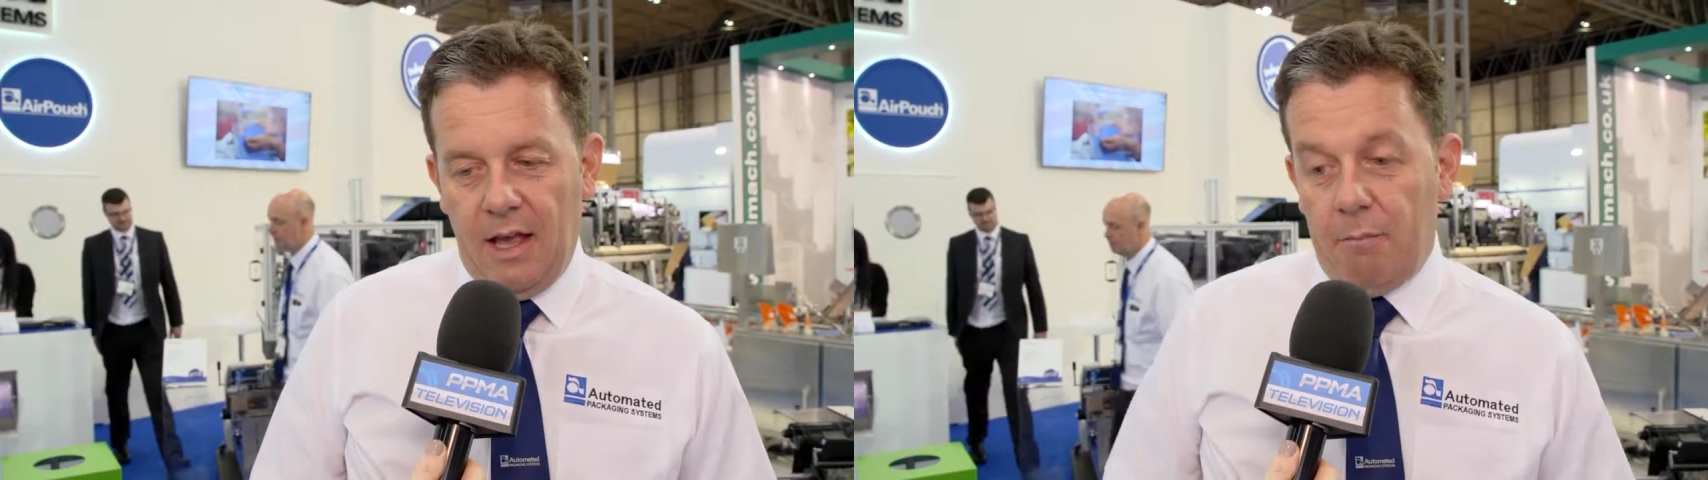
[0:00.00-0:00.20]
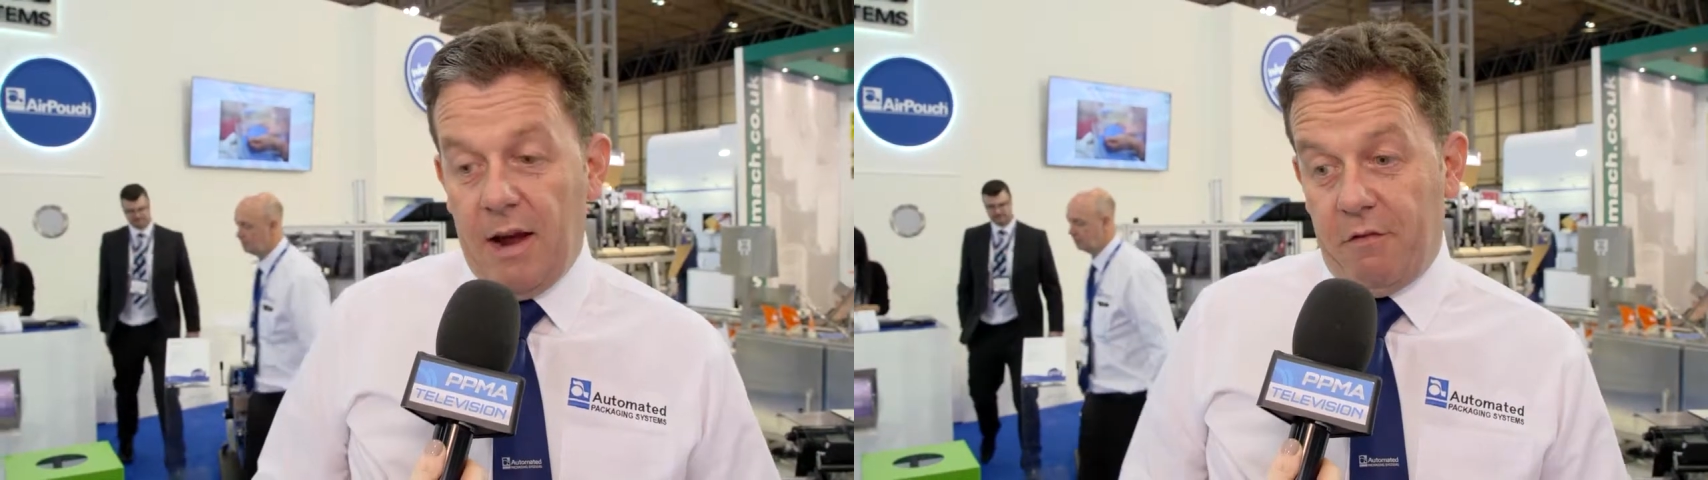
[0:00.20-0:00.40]

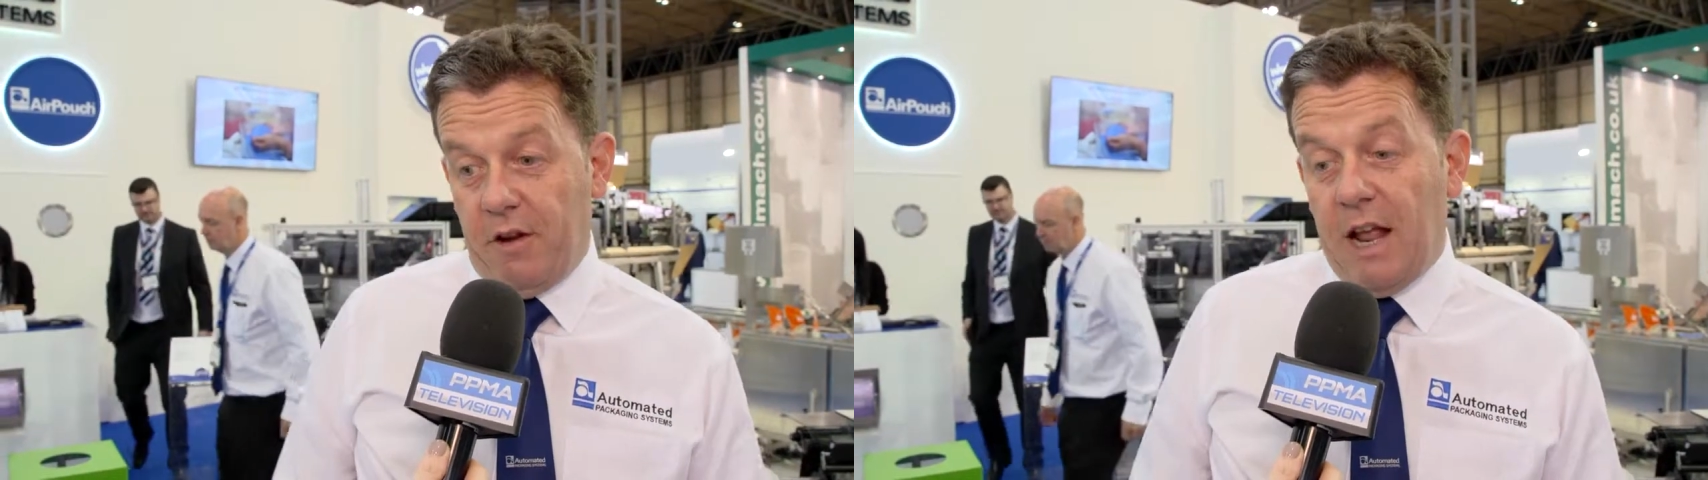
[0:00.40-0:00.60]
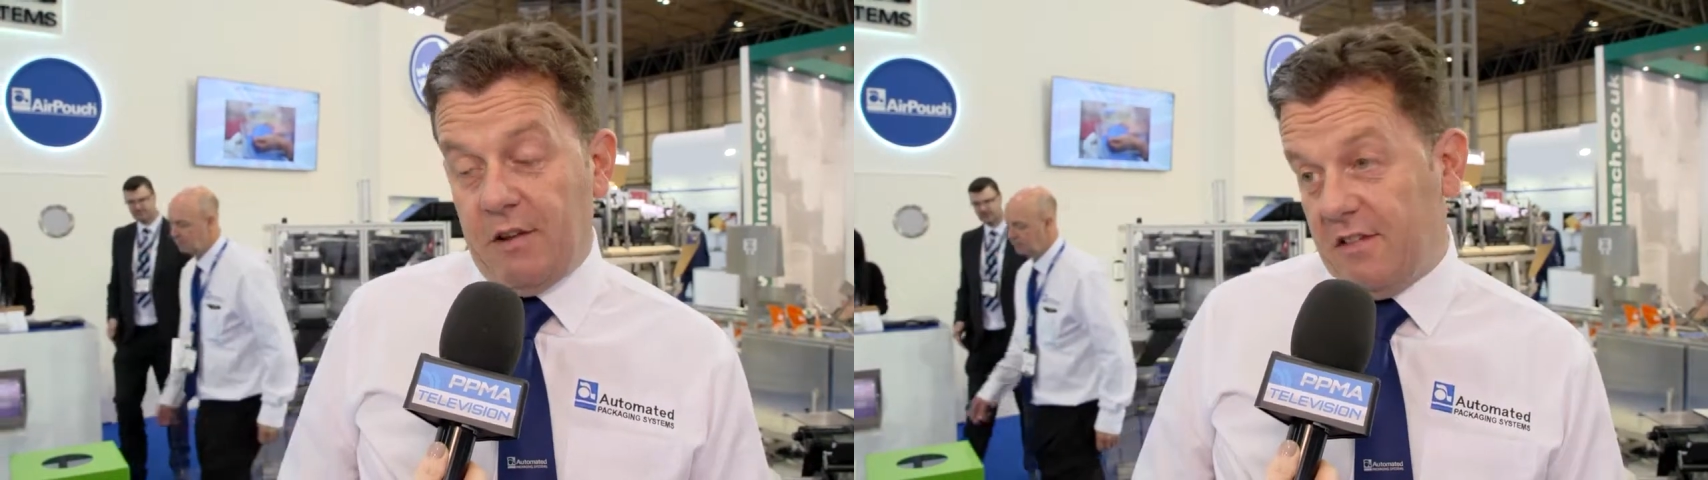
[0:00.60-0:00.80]
made
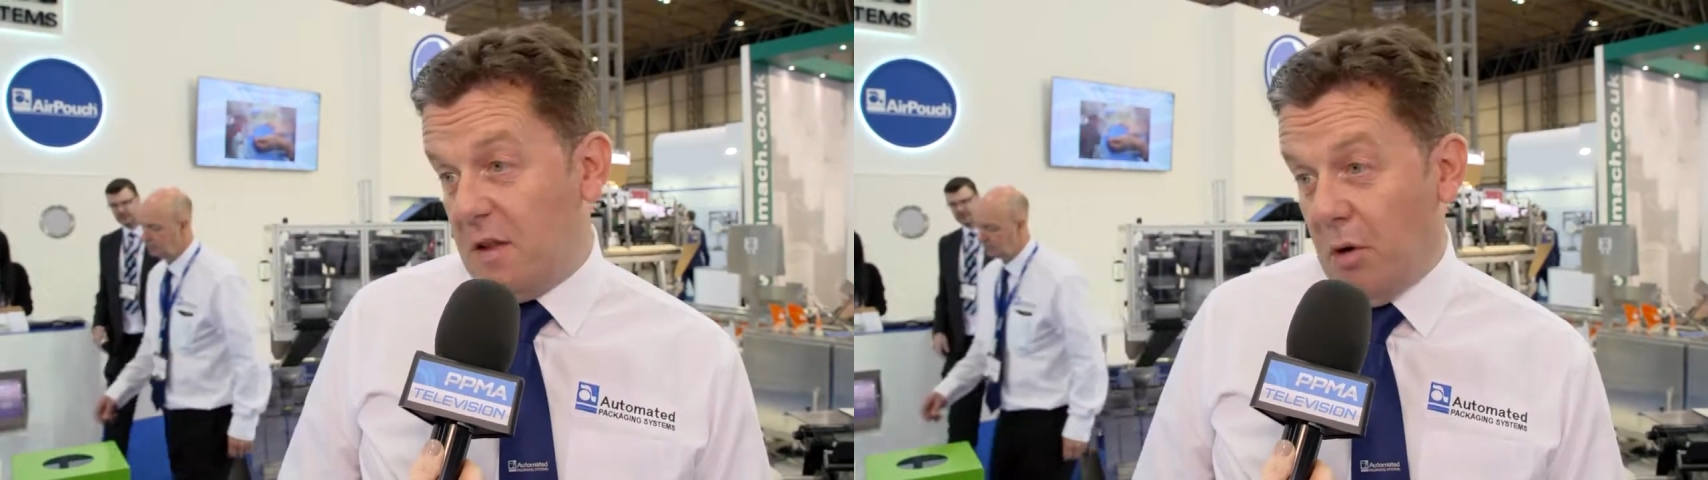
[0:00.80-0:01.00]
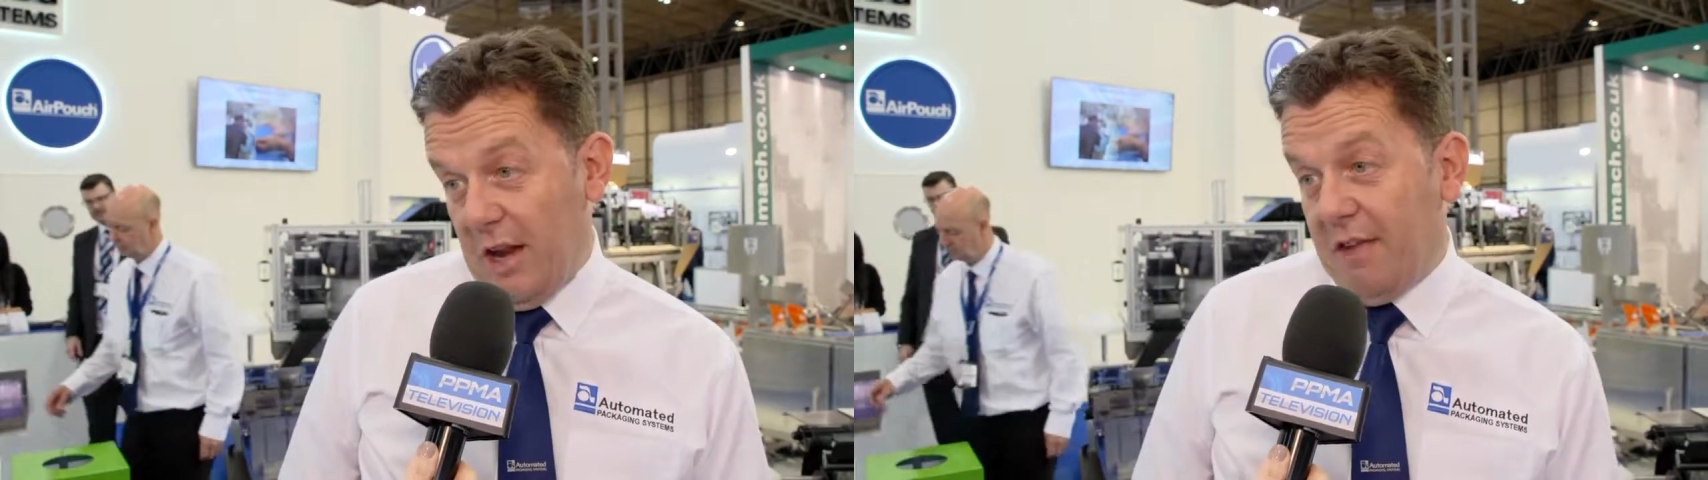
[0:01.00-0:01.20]
with low-density
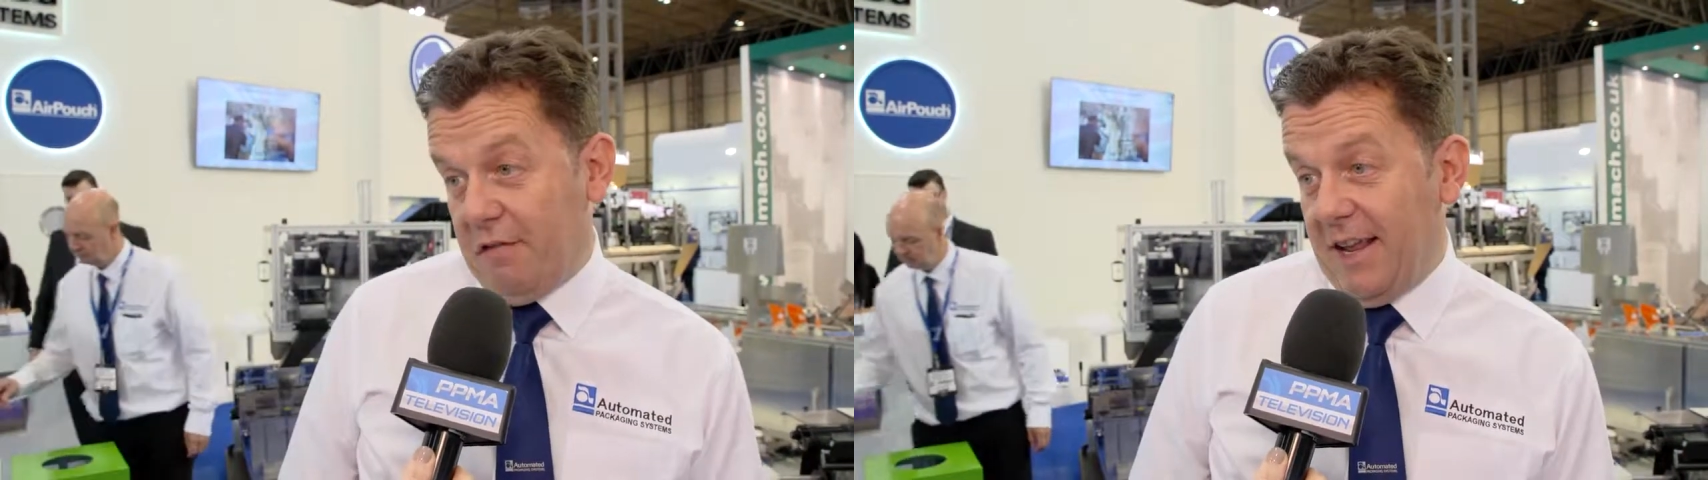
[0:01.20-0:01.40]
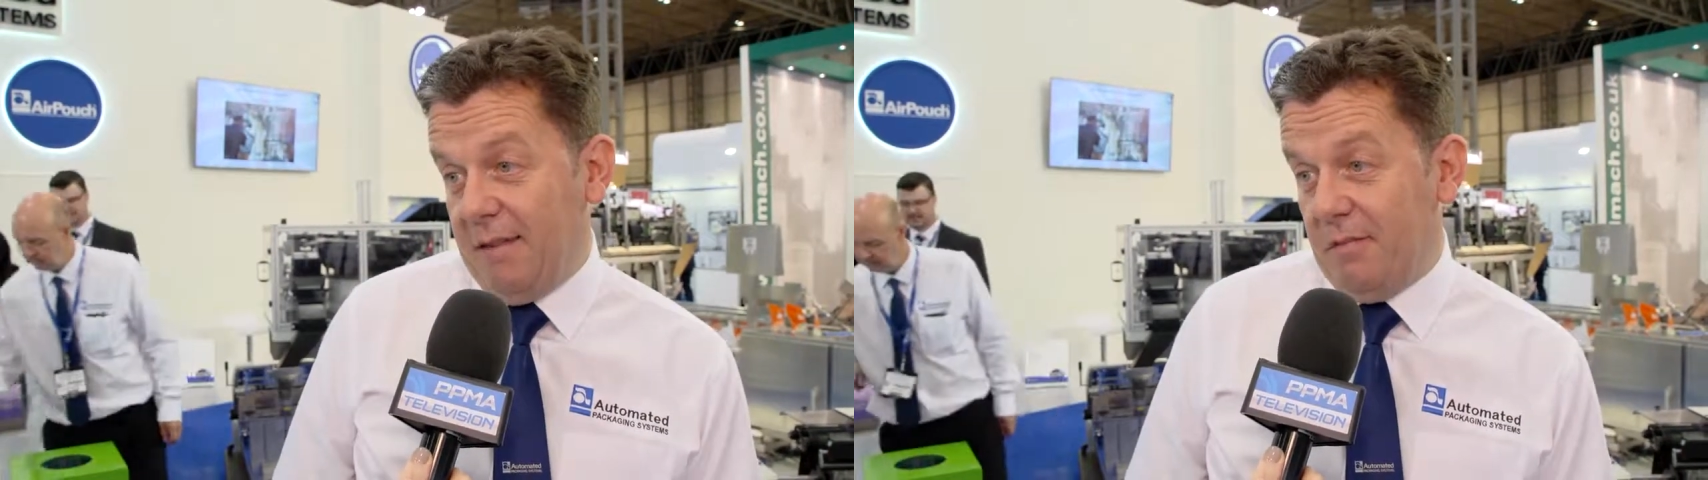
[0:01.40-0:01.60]
polyethylene,